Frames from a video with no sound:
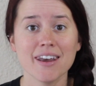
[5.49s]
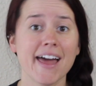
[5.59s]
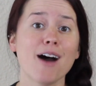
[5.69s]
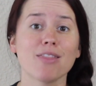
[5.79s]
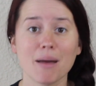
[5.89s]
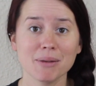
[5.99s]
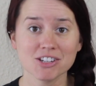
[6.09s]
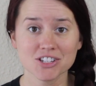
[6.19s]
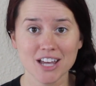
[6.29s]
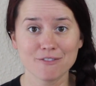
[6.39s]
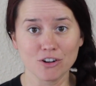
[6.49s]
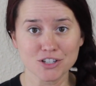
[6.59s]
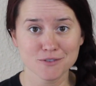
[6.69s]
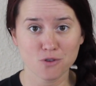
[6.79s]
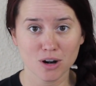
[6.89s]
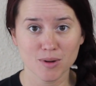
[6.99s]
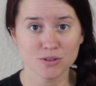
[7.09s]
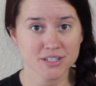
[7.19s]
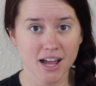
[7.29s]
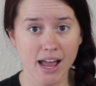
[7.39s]
Now let me just say first and
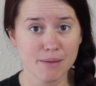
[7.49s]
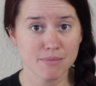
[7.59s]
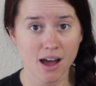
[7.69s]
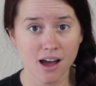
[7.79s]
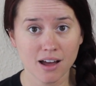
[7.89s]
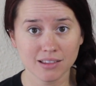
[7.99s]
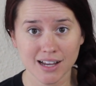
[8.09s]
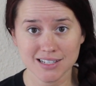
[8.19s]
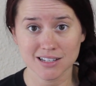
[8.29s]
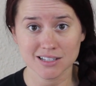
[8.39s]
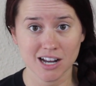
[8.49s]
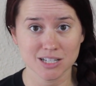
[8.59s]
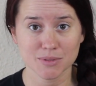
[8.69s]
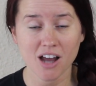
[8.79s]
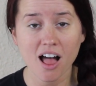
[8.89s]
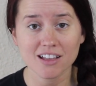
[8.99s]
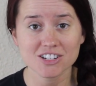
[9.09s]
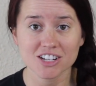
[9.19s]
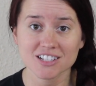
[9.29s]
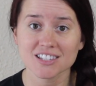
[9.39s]
foremost, I am not a licensed
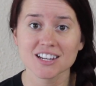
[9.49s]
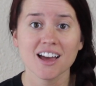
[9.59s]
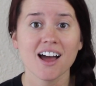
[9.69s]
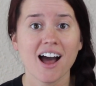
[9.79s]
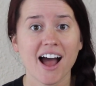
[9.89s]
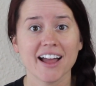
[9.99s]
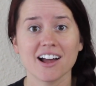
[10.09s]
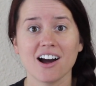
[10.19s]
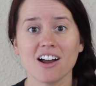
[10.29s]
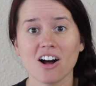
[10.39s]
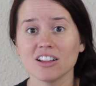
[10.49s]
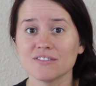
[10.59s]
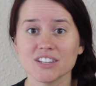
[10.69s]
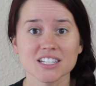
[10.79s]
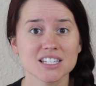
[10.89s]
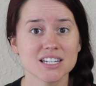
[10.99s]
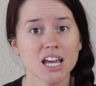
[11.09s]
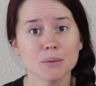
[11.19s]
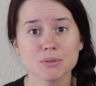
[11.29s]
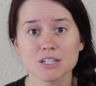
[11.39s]
cosmetologist. I got all of these
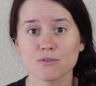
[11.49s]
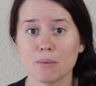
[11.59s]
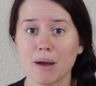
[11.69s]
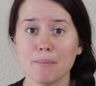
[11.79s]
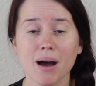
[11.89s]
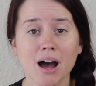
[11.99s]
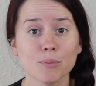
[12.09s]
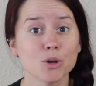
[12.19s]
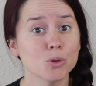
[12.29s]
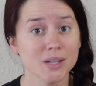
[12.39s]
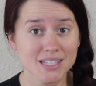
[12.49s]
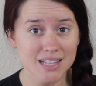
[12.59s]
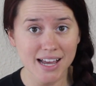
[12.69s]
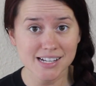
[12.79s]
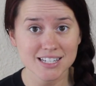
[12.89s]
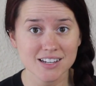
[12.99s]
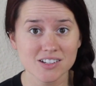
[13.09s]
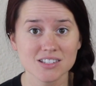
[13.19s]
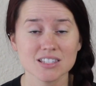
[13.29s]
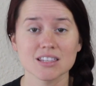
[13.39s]
tips from my mom who is
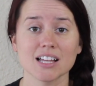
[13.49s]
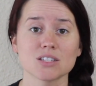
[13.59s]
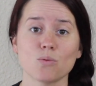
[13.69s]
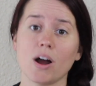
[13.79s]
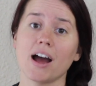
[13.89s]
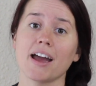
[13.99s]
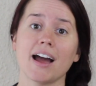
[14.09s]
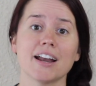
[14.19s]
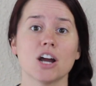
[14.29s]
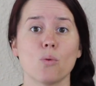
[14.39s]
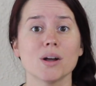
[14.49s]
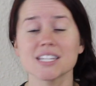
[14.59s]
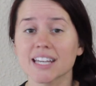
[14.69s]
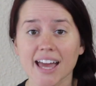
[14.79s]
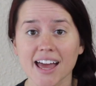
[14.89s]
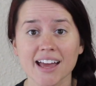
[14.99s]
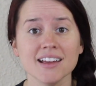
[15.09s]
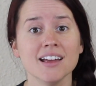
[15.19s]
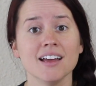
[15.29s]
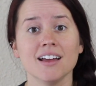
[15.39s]
licensed. That's why I know what to
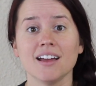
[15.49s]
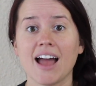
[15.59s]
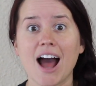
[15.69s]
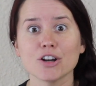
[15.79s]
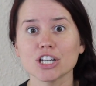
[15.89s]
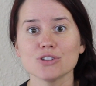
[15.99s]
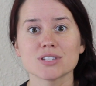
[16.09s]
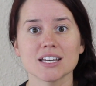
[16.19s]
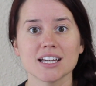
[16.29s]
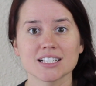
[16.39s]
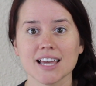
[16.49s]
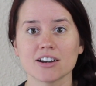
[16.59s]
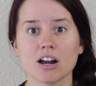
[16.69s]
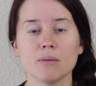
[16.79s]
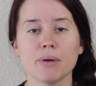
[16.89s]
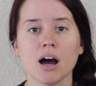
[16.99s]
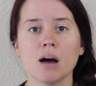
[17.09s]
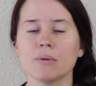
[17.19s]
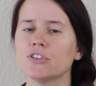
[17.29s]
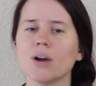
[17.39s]
get, how to use it, etc.
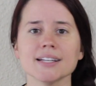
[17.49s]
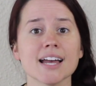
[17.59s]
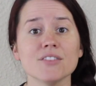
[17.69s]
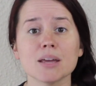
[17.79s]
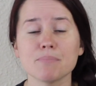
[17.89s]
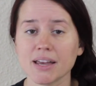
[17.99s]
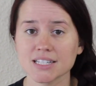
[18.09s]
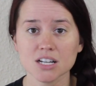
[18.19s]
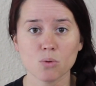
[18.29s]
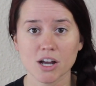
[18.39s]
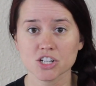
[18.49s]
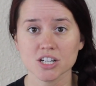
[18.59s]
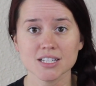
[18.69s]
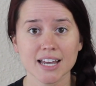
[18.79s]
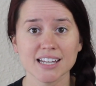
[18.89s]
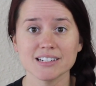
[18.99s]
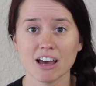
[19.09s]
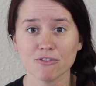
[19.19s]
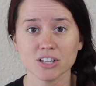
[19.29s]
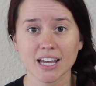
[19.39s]
But if you guys have any basic questions, I can
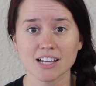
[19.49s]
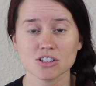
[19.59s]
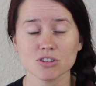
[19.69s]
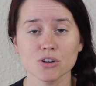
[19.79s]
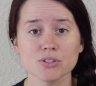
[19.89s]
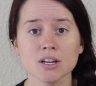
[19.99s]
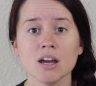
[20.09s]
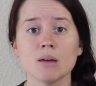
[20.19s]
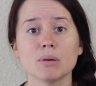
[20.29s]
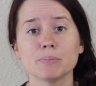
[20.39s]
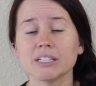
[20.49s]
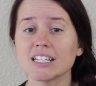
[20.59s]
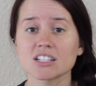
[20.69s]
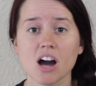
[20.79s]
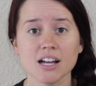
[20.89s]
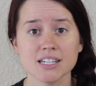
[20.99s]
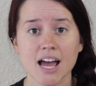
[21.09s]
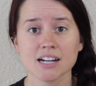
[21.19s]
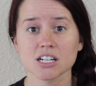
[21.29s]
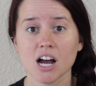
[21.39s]
definitely answer those. But please
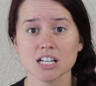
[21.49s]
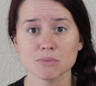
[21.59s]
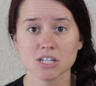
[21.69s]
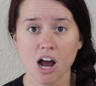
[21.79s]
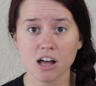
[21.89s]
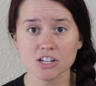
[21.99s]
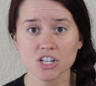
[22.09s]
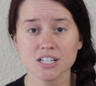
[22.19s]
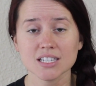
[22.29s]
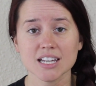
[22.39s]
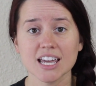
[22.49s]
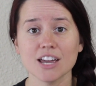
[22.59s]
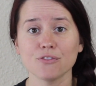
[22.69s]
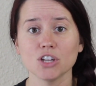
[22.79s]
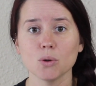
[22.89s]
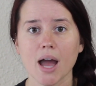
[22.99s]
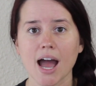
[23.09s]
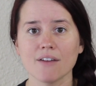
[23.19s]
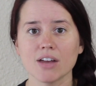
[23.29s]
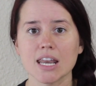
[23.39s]
contact a cosmetologist if you
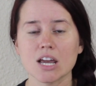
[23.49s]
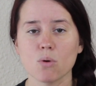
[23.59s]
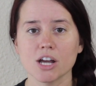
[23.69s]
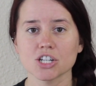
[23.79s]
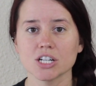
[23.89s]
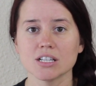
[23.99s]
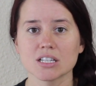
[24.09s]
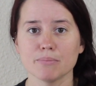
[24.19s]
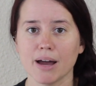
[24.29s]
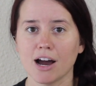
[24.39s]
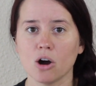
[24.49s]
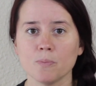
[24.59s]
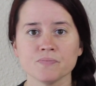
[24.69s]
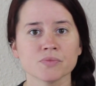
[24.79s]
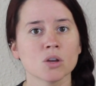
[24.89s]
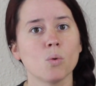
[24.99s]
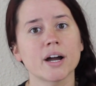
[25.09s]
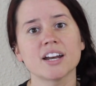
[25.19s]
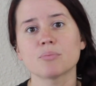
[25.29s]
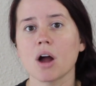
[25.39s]
have any questions about what
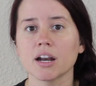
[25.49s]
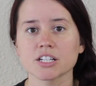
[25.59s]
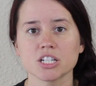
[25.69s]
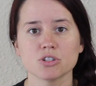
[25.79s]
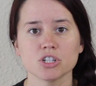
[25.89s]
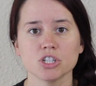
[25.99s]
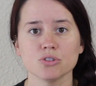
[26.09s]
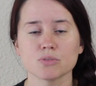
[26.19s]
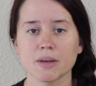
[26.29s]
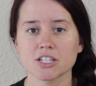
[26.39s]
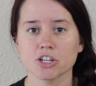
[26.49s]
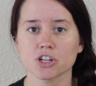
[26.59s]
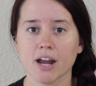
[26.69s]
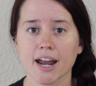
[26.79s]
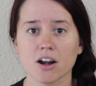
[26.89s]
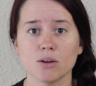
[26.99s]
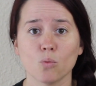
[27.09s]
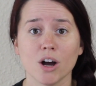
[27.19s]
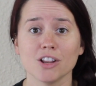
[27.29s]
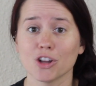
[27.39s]
kind of products you should use based on your hair
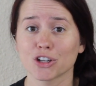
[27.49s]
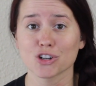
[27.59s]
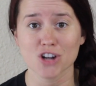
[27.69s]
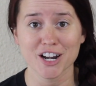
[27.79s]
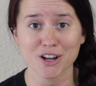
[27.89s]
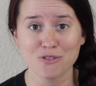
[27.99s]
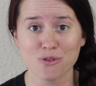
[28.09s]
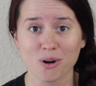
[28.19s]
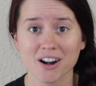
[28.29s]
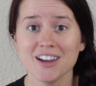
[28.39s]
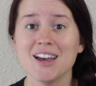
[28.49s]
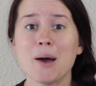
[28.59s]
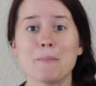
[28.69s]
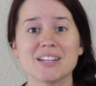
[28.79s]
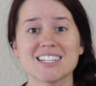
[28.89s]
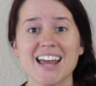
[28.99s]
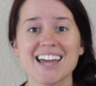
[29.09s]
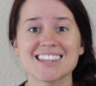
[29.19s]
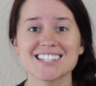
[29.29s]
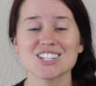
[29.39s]
and what look you're trying to go for. But
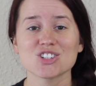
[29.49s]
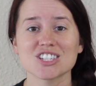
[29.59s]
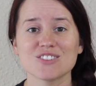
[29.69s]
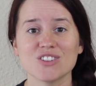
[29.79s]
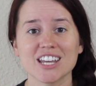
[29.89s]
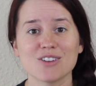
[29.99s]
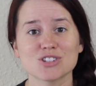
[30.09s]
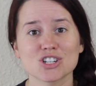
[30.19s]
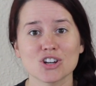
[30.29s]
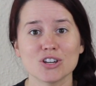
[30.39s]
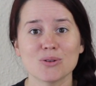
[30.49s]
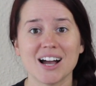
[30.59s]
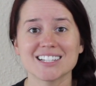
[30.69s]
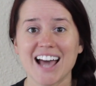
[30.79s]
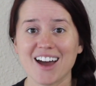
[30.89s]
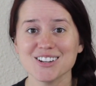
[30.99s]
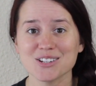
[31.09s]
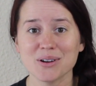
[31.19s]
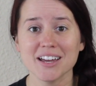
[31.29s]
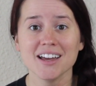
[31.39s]
today, this is just a video to show you guys how to
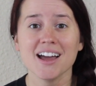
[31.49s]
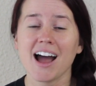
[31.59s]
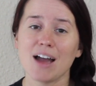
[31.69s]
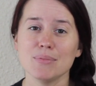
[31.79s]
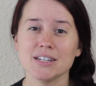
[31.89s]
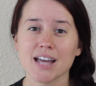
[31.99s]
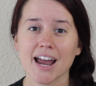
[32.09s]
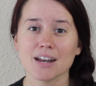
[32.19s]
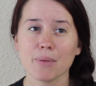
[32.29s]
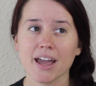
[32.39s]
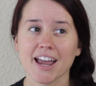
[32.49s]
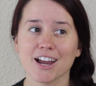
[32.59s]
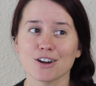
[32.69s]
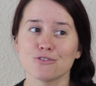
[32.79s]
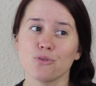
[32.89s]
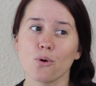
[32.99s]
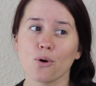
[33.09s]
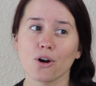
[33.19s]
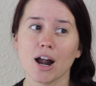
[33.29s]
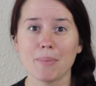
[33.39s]
do it. I've been dyeing my hair
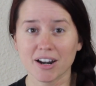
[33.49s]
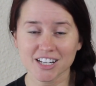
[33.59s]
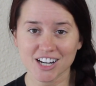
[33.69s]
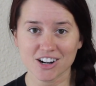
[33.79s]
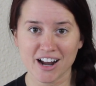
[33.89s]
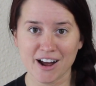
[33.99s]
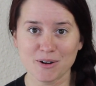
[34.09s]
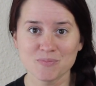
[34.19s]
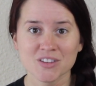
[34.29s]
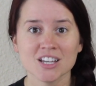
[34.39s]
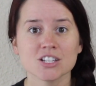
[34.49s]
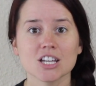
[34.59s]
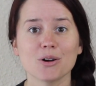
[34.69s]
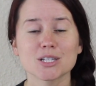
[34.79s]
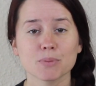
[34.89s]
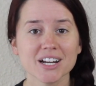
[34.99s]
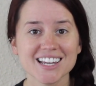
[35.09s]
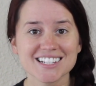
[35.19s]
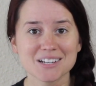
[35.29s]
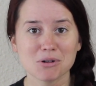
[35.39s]
for about a year now, so it's pretty
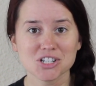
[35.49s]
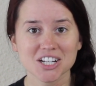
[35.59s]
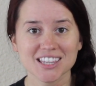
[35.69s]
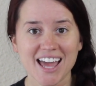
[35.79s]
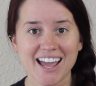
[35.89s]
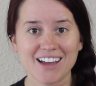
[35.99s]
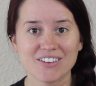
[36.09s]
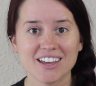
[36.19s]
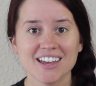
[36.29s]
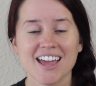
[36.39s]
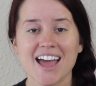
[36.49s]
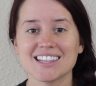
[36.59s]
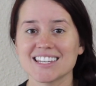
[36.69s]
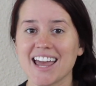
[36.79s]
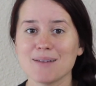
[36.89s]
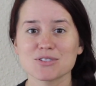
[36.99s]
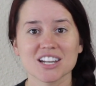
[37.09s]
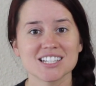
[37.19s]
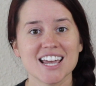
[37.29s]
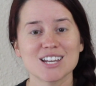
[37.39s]
easy once you get the hang of it. And today, I'm just
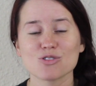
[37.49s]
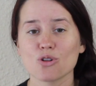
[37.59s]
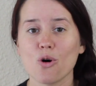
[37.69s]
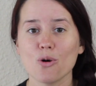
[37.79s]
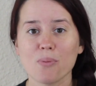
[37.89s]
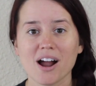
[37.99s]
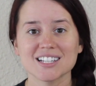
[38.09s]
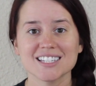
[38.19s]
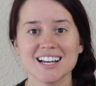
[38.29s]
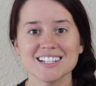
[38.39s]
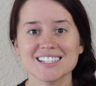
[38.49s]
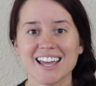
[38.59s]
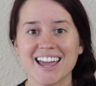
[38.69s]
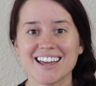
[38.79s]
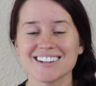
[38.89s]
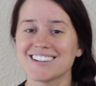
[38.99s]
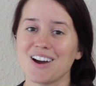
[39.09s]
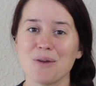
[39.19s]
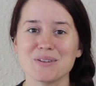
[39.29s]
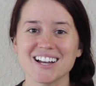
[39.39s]
gonna take you through the whole process and
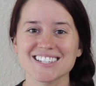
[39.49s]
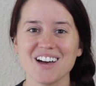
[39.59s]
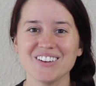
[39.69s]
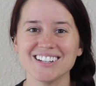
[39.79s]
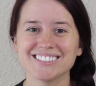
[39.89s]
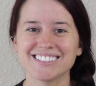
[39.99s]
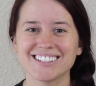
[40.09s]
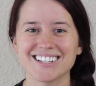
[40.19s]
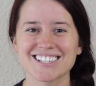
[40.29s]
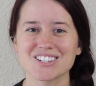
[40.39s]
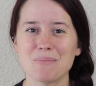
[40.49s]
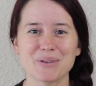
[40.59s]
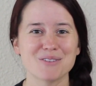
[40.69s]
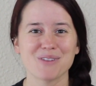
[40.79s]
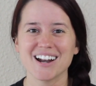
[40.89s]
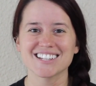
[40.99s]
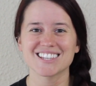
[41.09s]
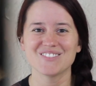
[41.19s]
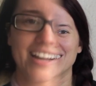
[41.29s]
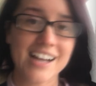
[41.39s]
hope you guys love it. Let's jump in right into the video.